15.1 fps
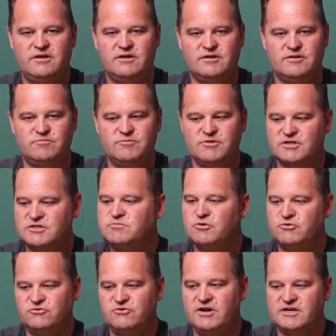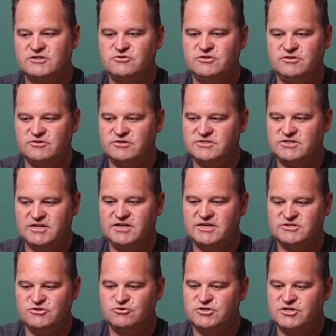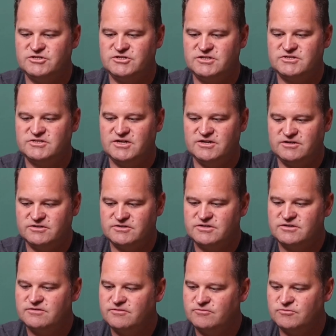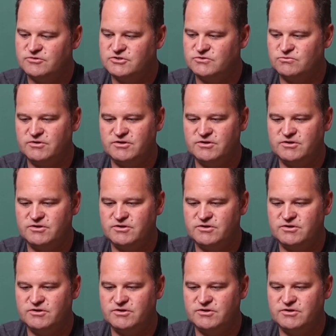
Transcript: the exposure actually looks like as you're changing settings, which is